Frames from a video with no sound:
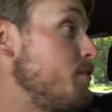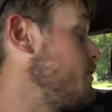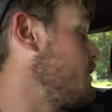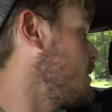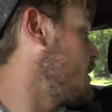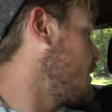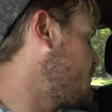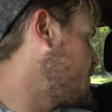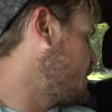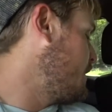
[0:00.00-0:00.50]

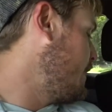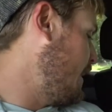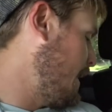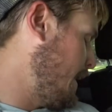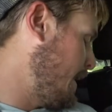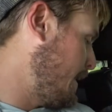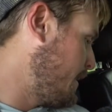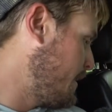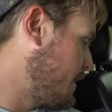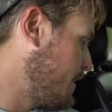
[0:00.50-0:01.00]
feel after that?
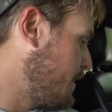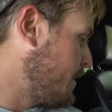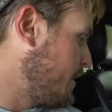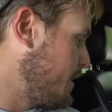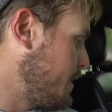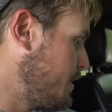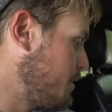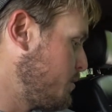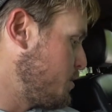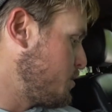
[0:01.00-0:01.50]

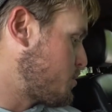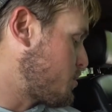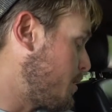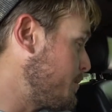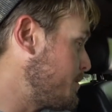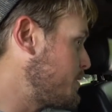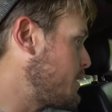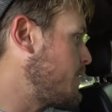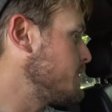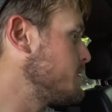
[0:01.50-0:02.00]
Were you
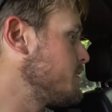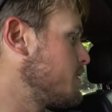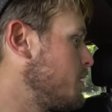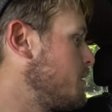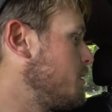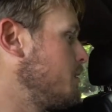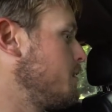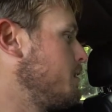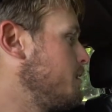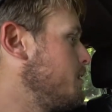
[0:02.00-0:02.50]
traumatized at
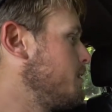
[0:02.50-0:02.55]
all?